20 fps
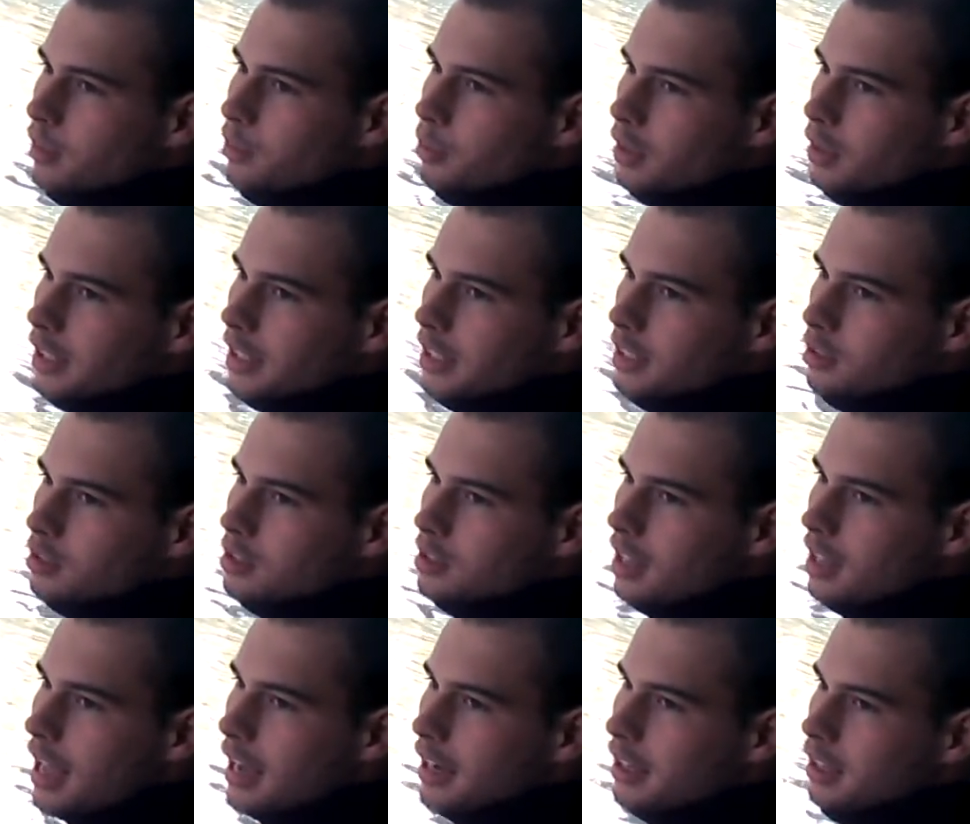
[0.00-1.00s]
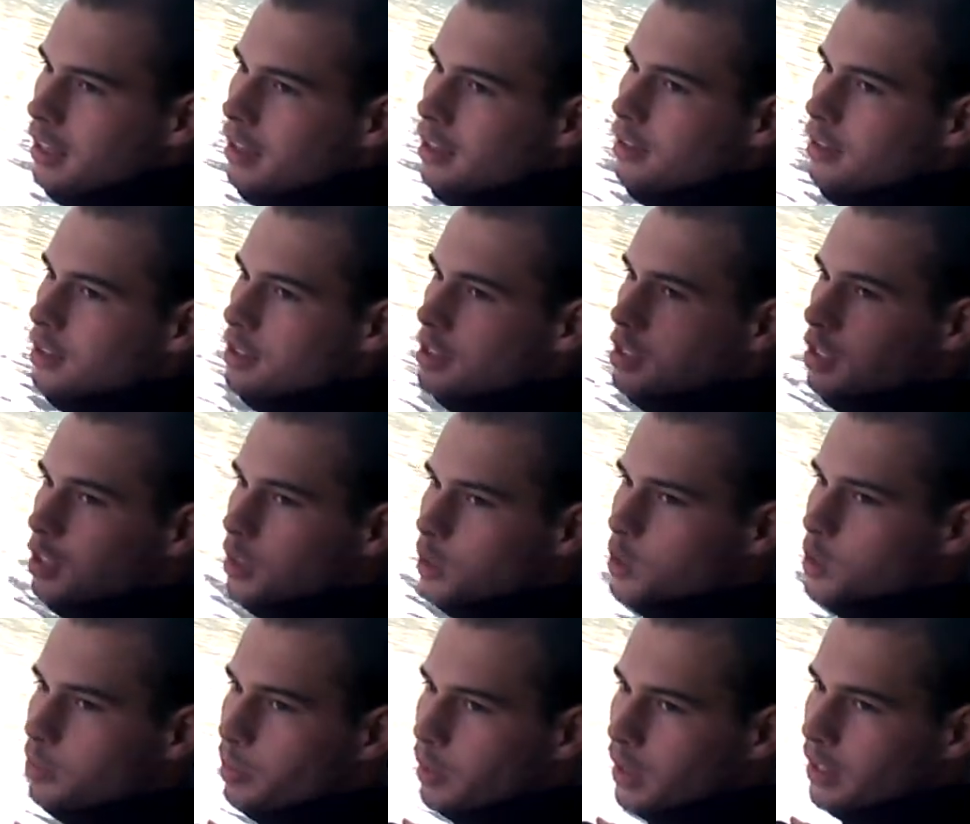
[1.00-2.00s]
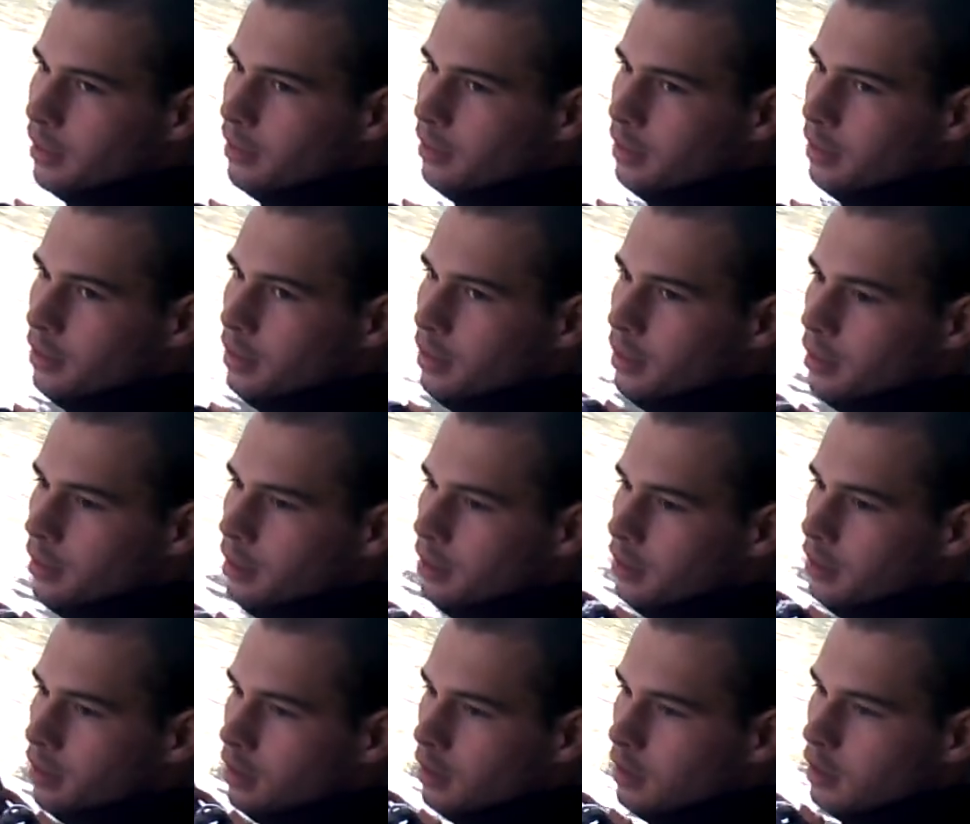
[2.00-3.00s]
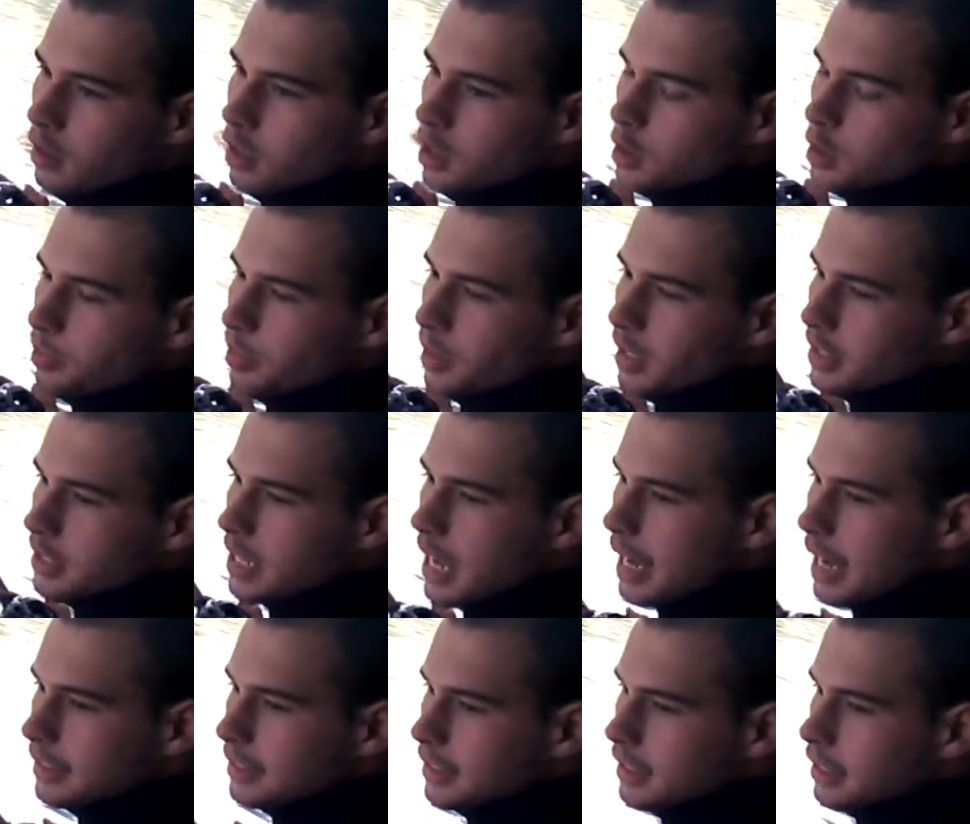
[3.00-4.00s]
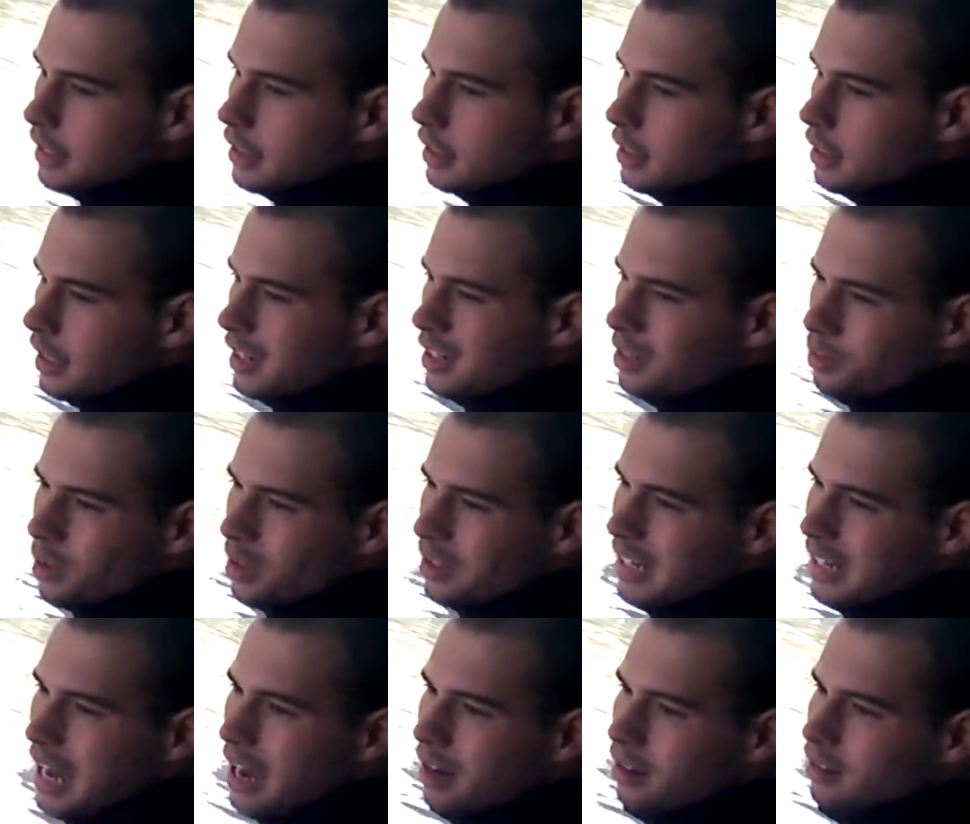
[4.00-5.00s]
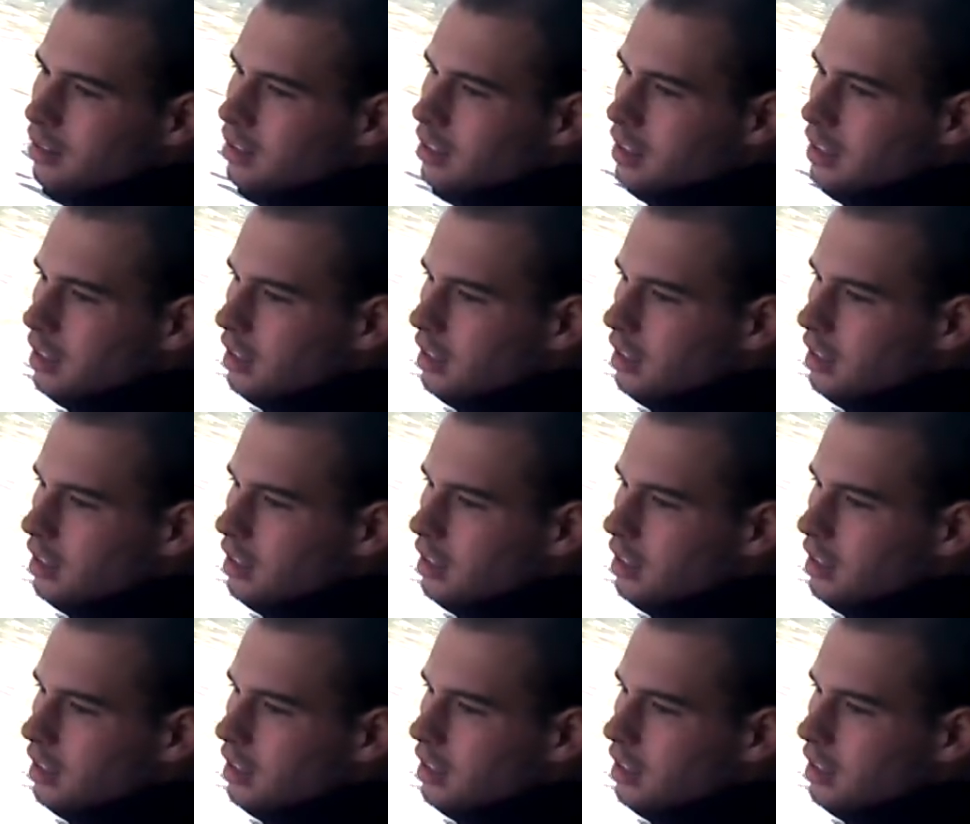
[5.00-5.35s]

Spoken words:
Keep reeling in your slack. This is a good spring tactic. It could work now.